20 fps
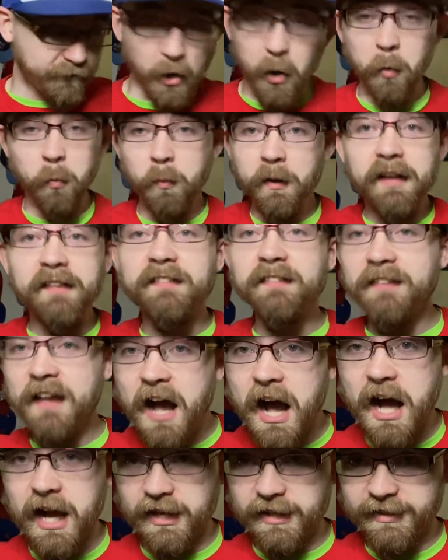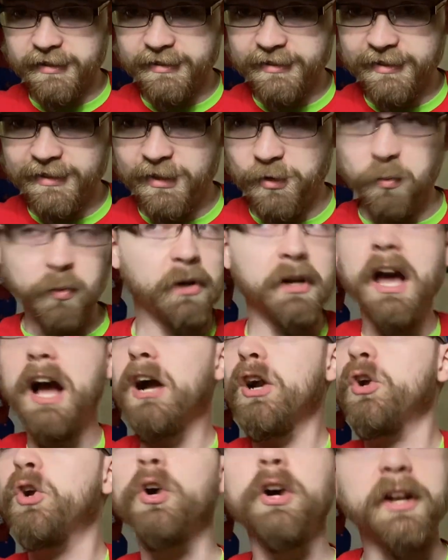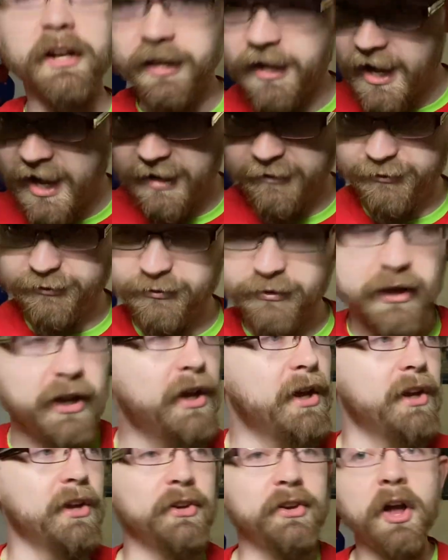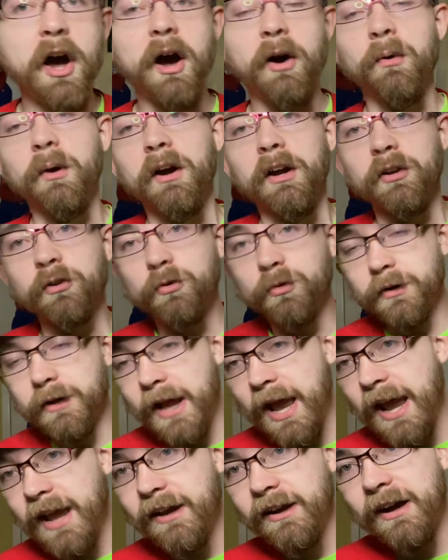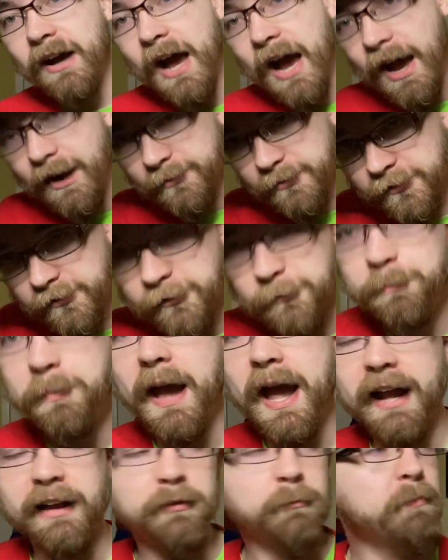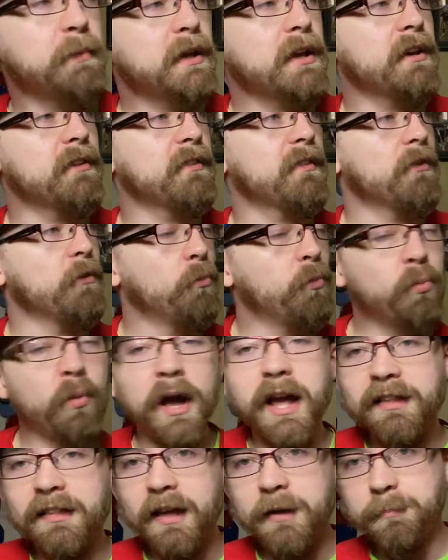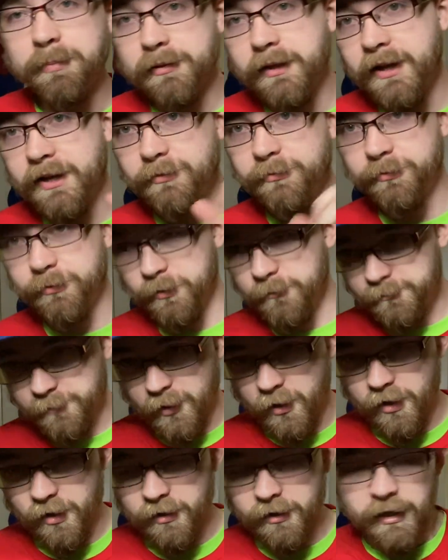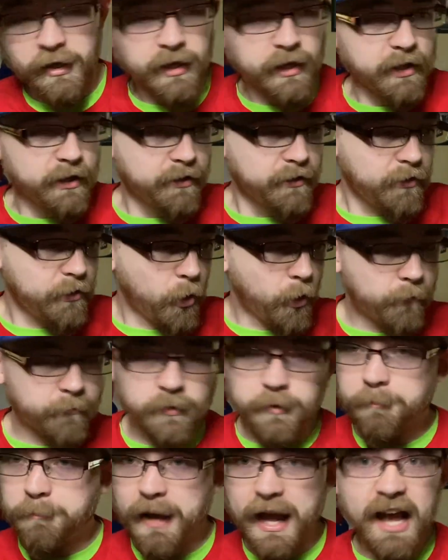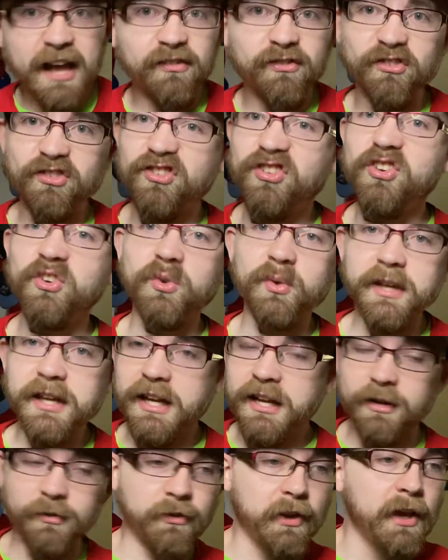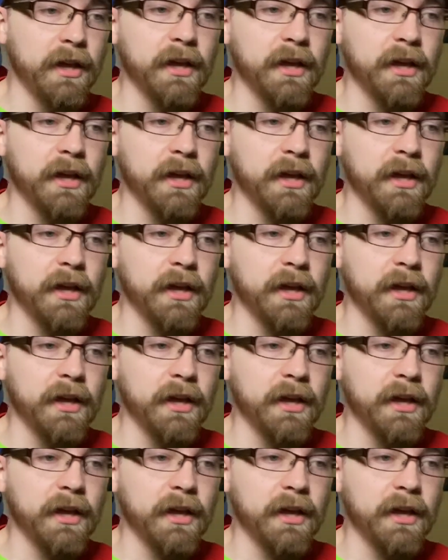We suck. We're not good enough. No, Grenada, I respect because of the way they play football. Over the past 2 years,